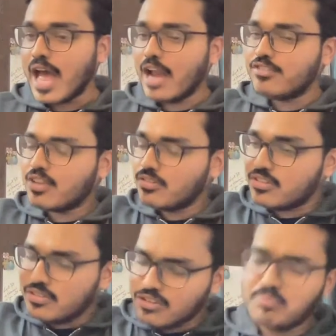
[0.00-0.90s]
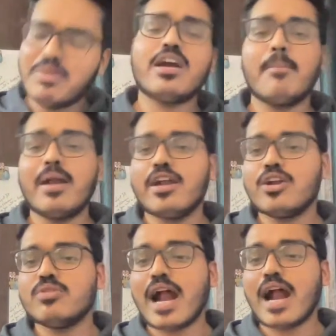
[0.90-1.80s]
just be committed
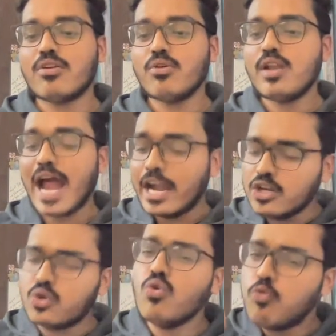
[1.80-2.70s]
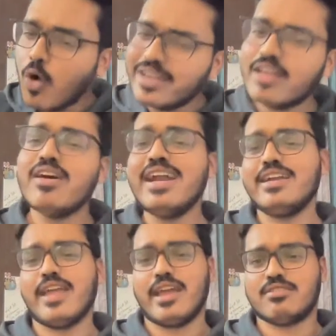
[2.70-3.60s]
to that role and do whatever
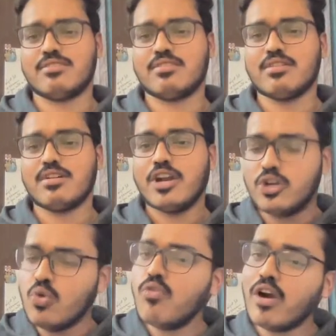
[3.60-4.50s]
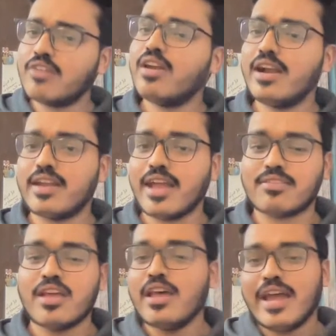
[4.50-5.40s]
it takes. Do whatever it
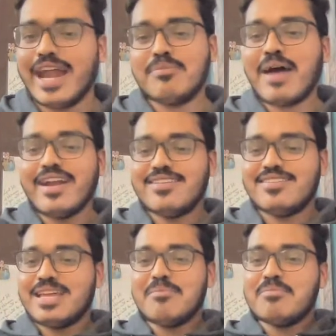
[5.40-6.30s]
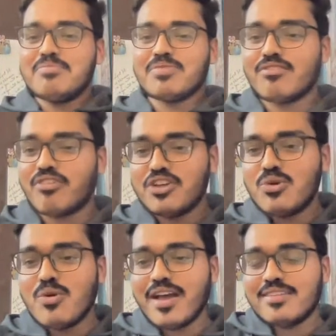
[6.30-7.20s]
takes. It might seem for
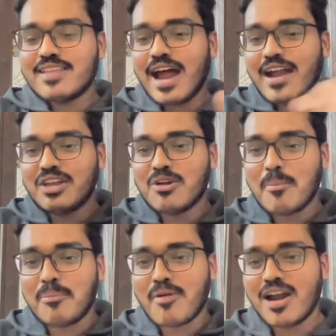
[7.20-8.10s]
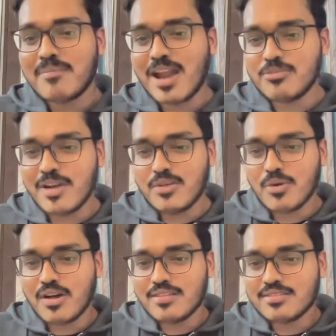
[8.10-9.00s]
you guys that product management
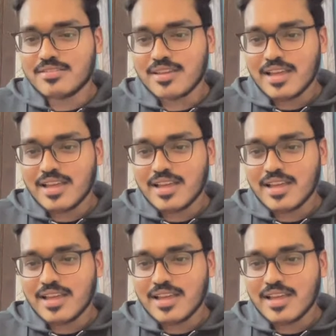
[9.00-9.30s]
was